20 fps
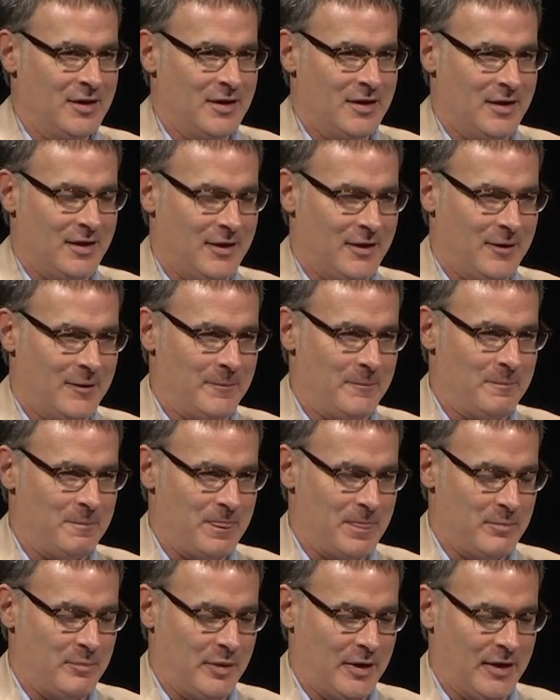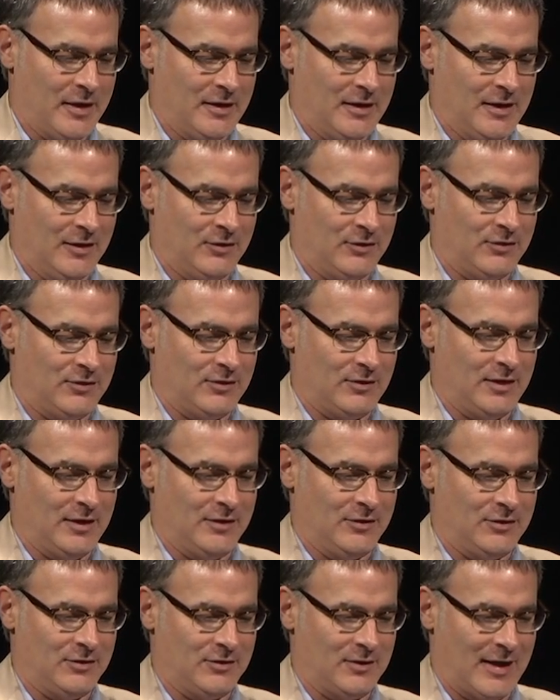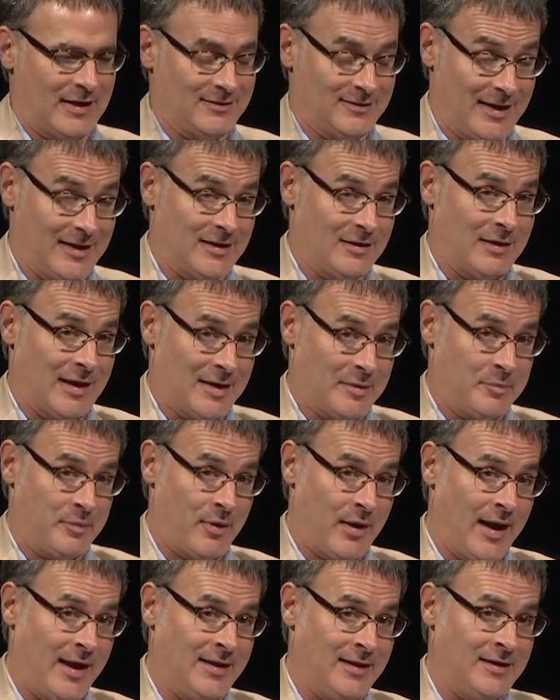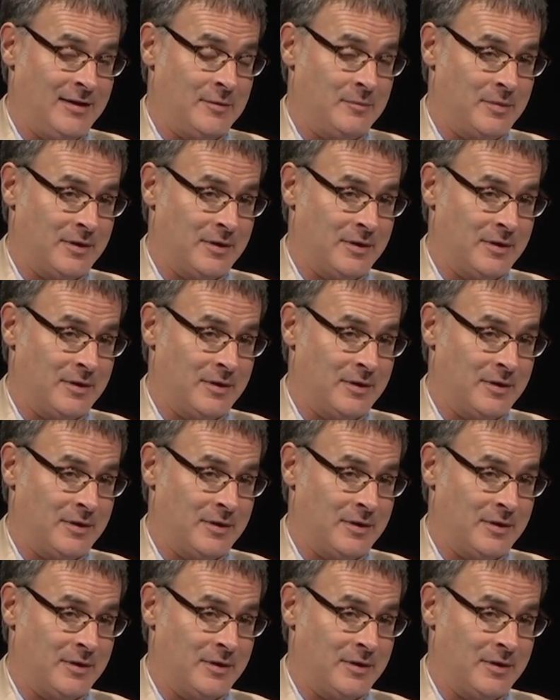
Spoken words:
but I take a lot of pride in them,